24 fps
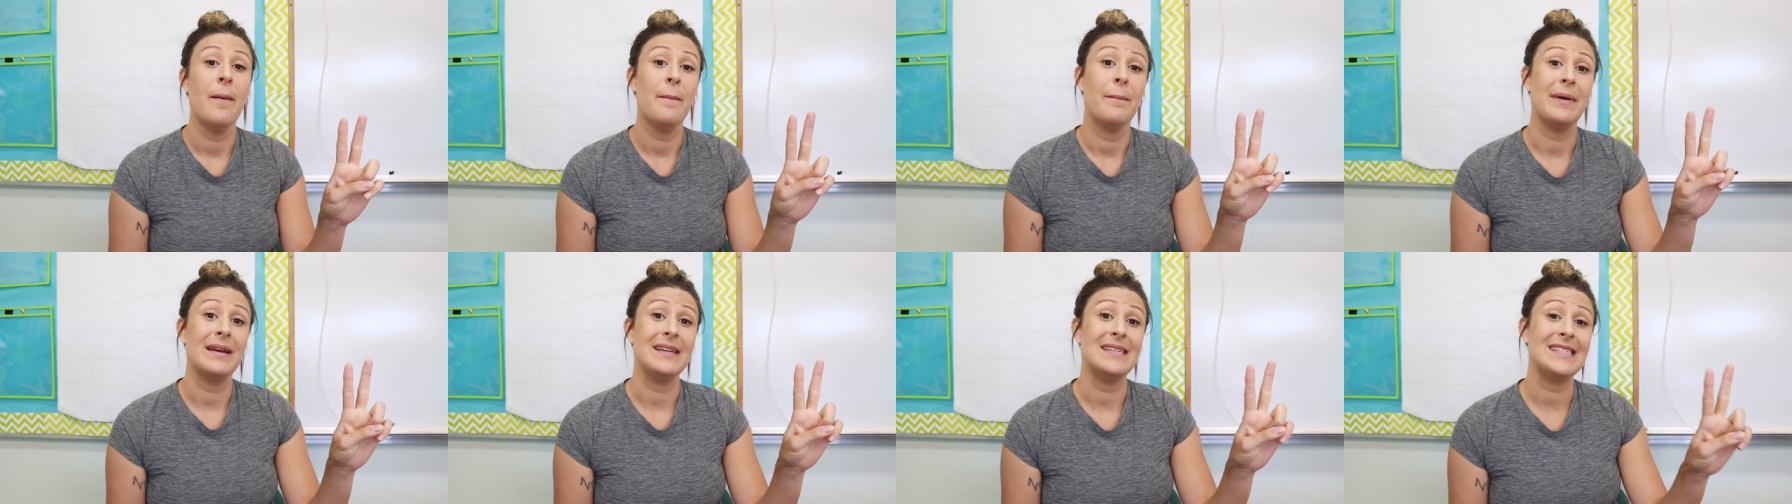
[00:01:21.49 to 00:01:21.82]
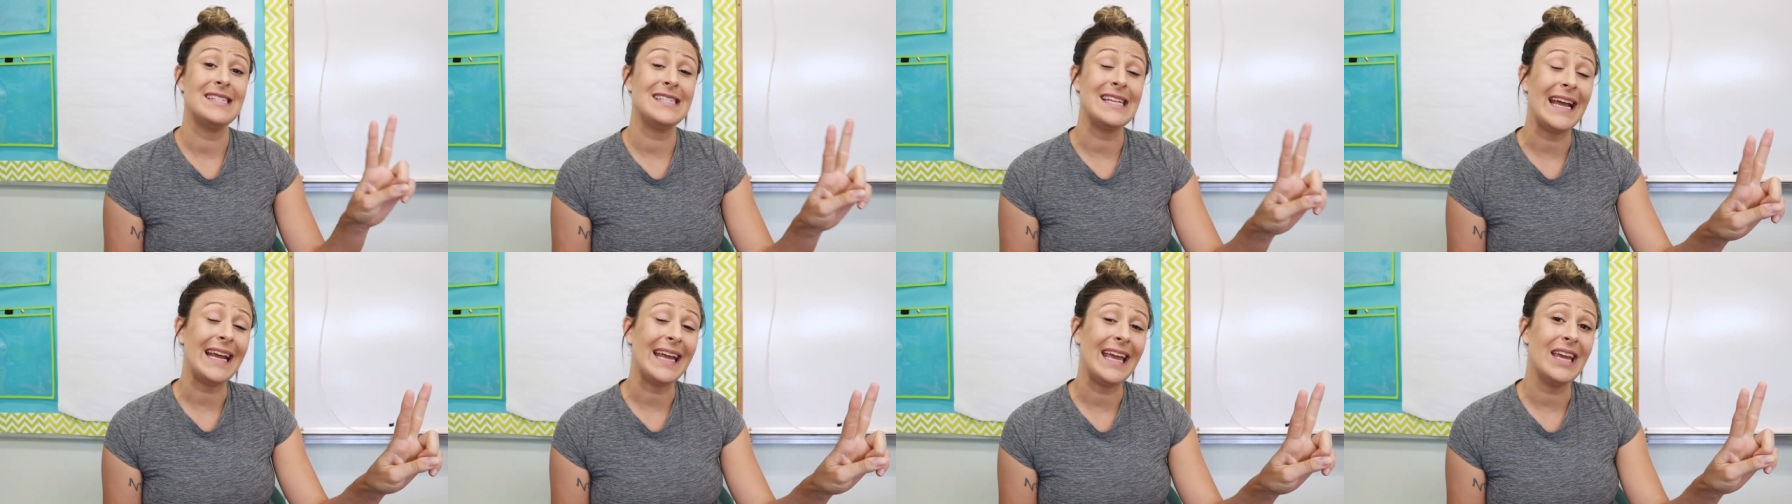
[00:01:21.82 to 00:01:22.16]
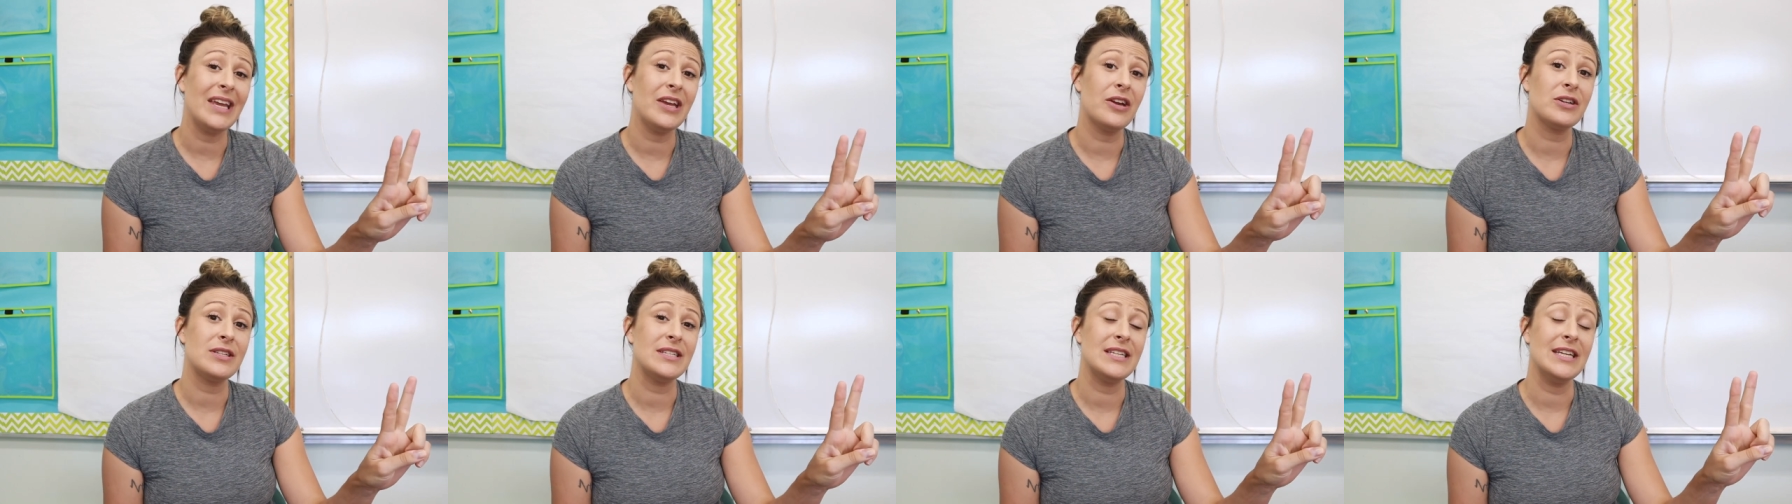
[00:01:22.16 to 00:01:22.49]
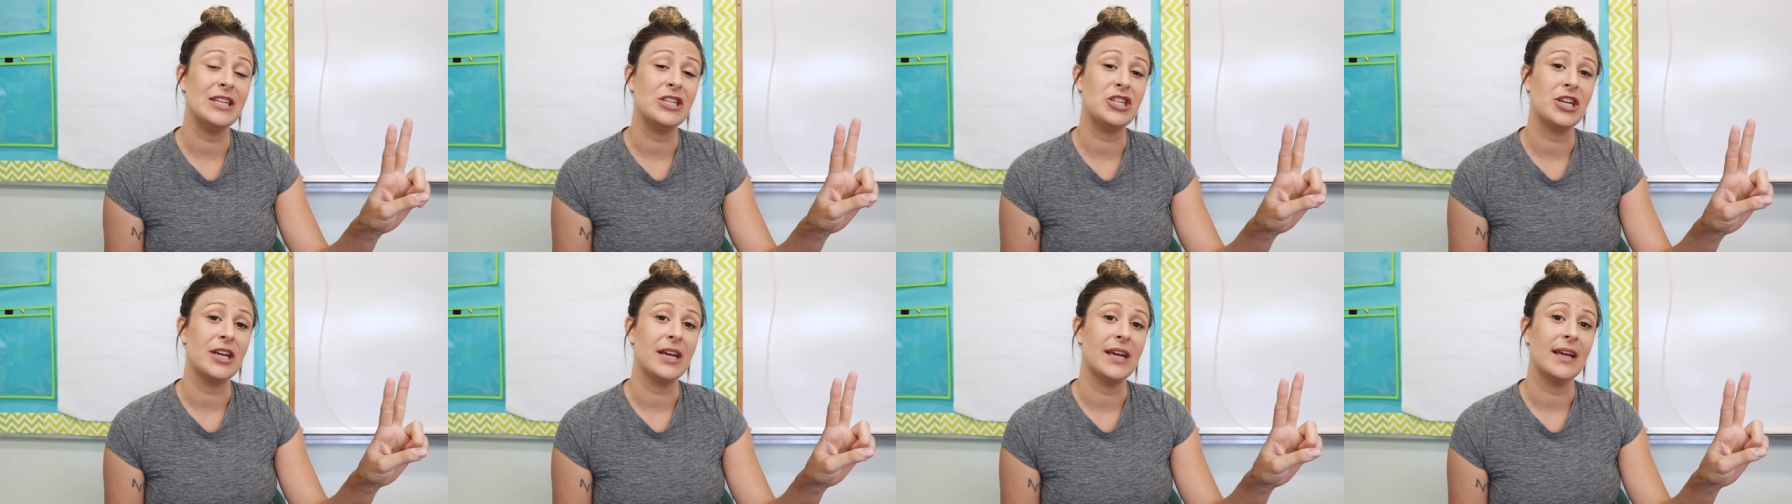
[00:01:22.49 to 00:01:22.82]
My second year
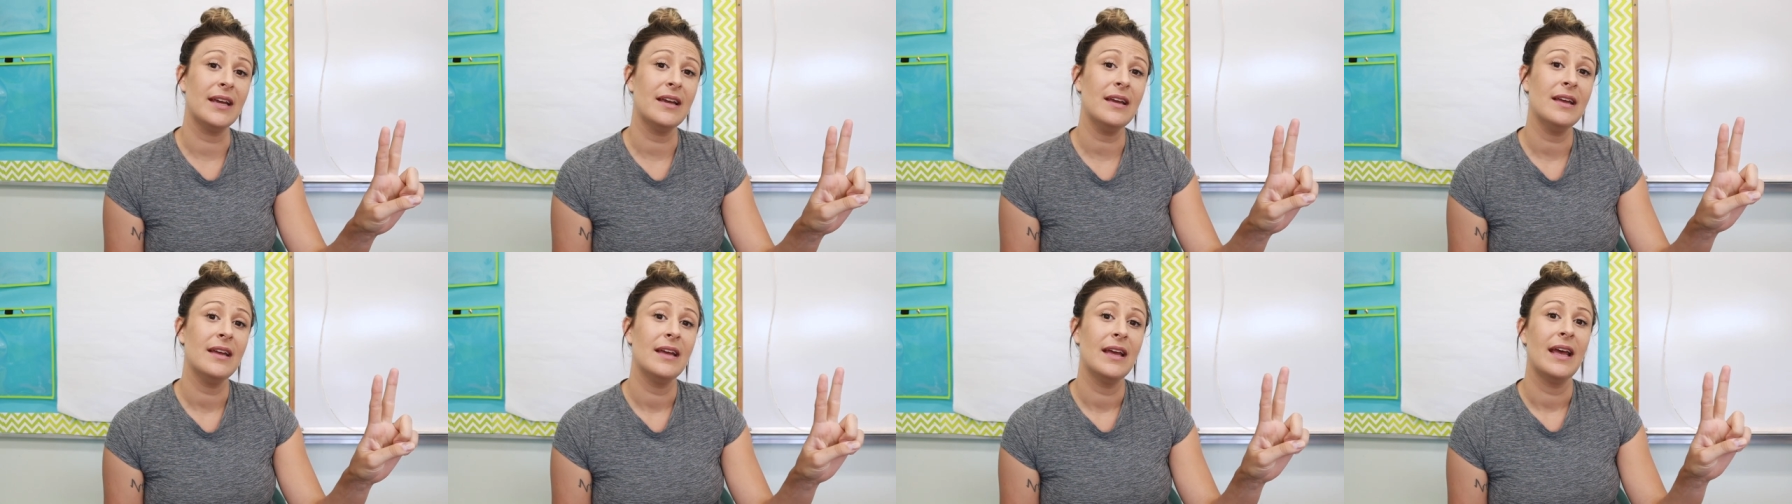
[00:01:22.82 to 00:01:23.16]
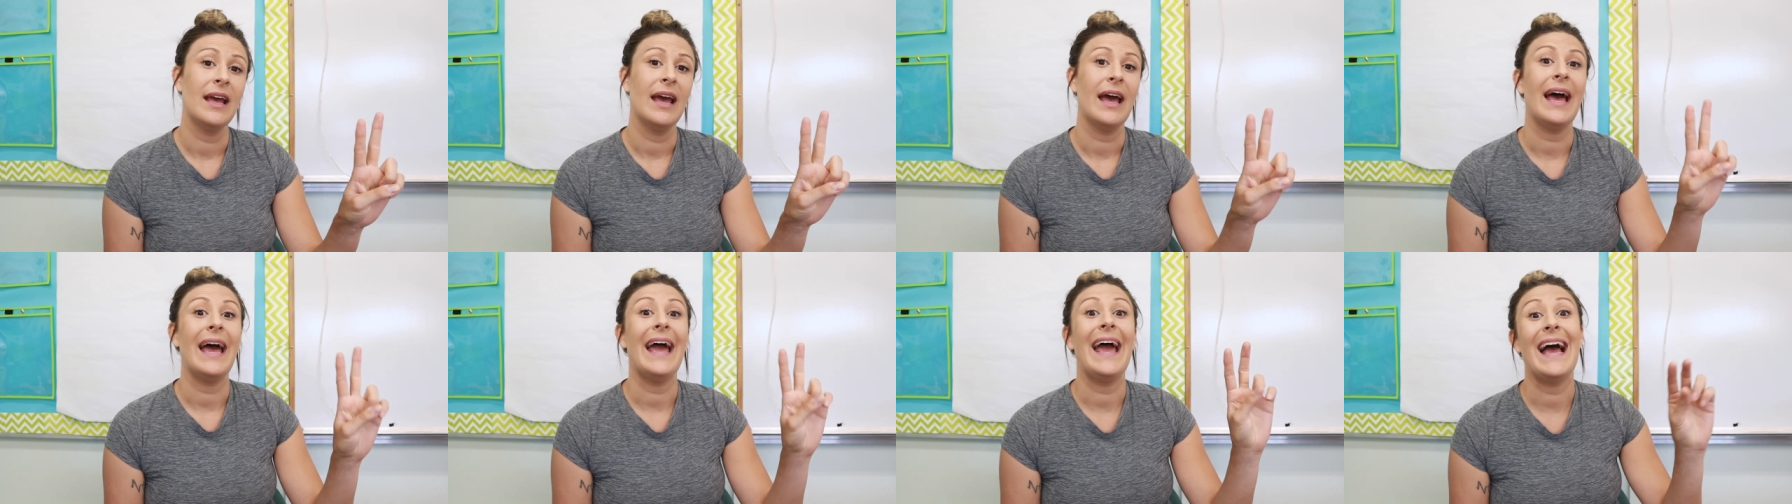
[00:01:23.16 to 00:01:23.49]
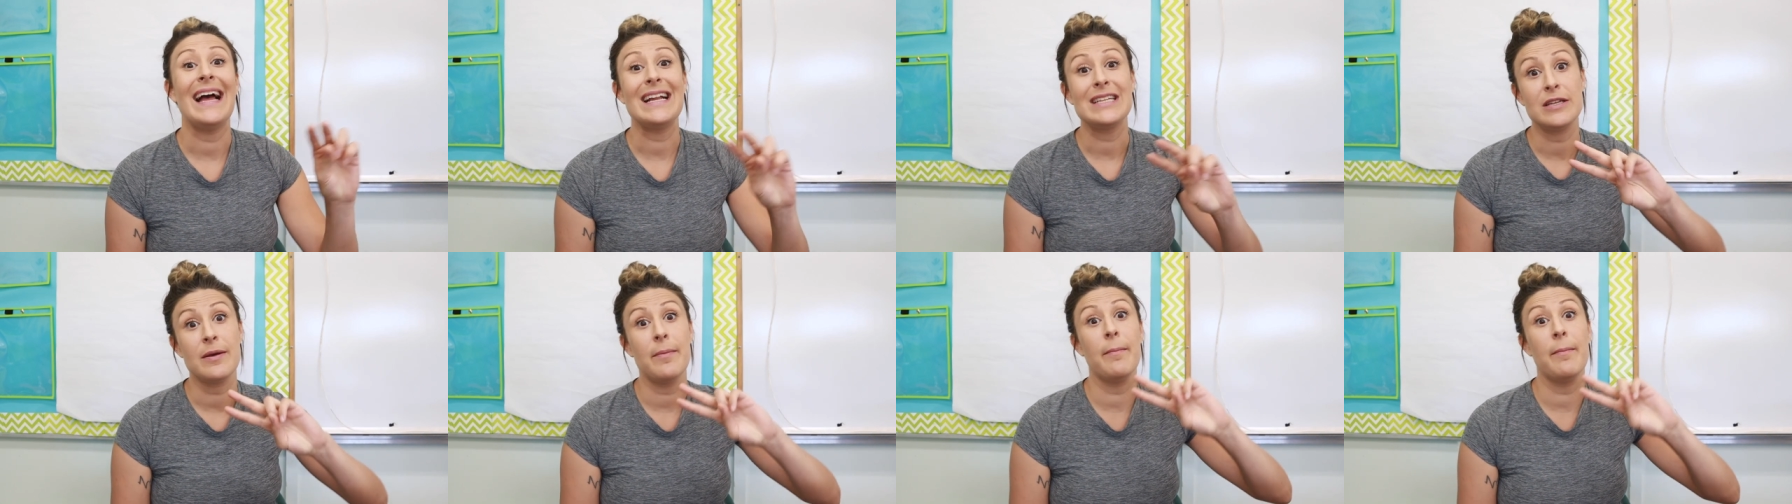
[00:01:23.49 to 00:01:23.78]
teaching, I had